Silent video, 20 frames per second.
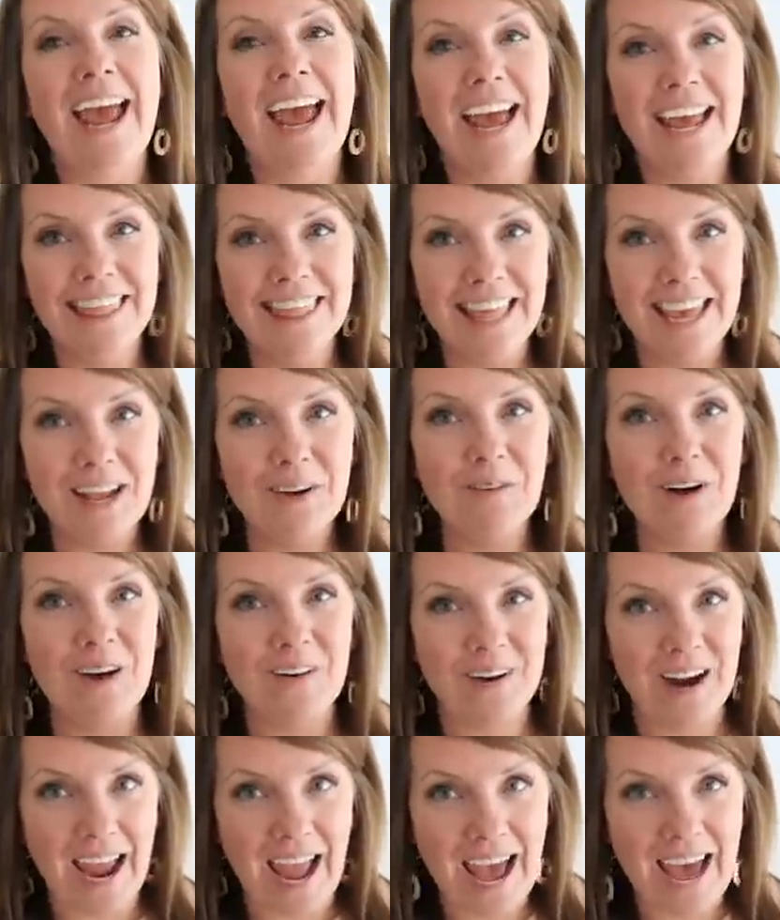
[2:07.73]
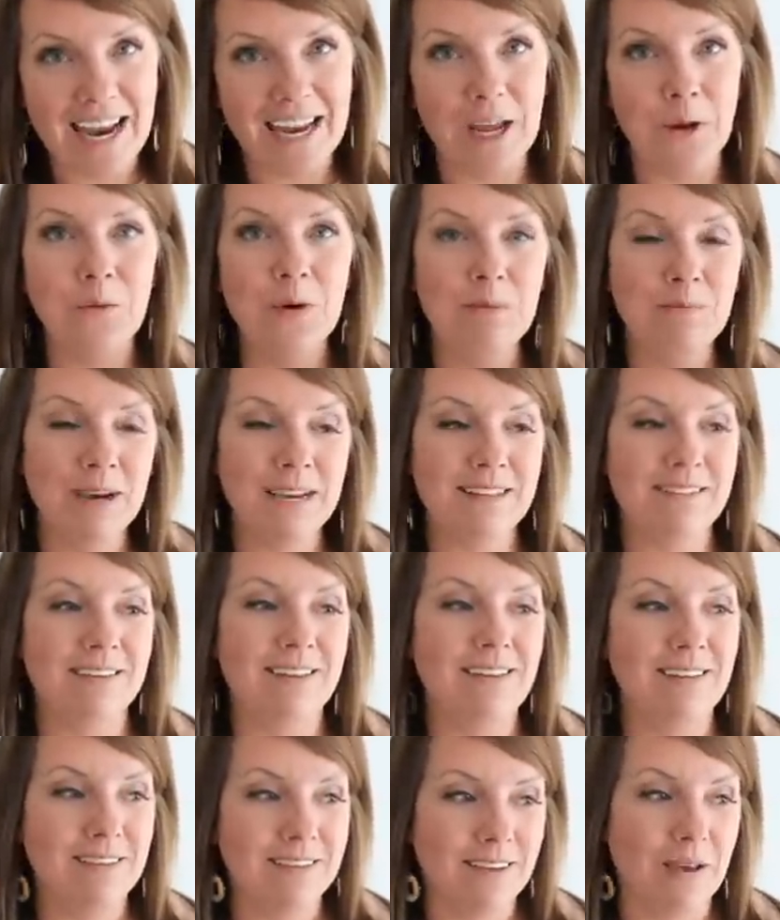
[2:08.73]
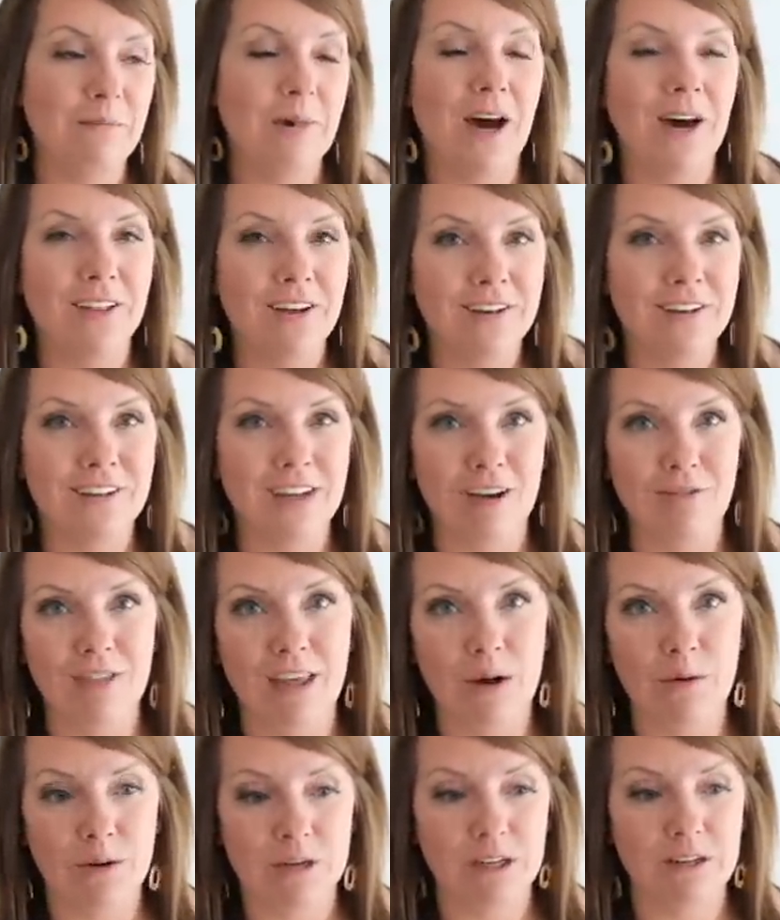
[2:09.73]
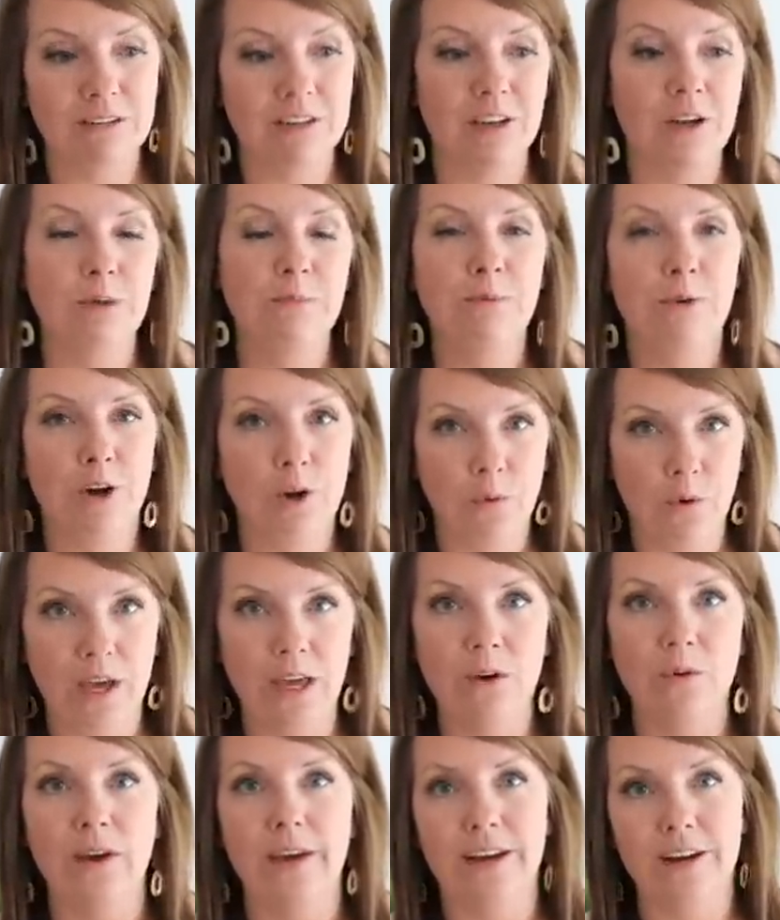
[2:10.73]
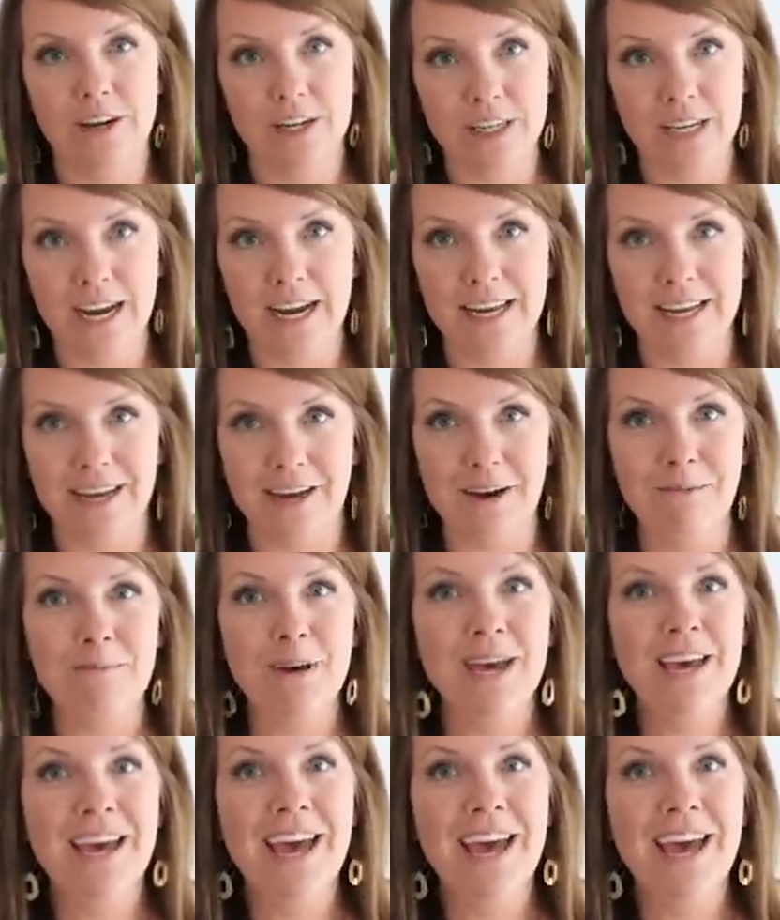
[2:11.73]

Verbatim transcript: And then while we're at it, we might see some other stuff that we're just gonna put away quick or tidy up.